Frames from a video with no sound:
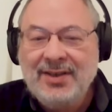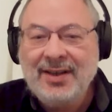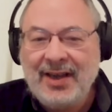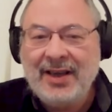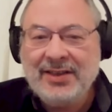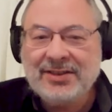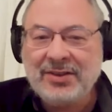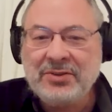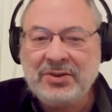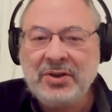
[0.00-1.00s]

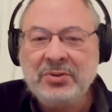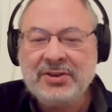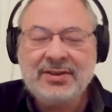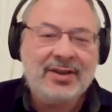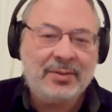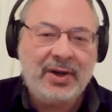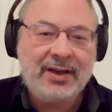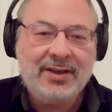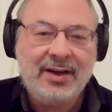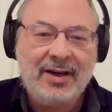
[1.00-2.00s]
against all those
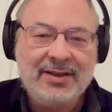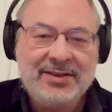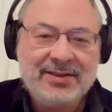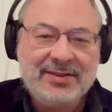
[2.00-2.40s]
bad guys.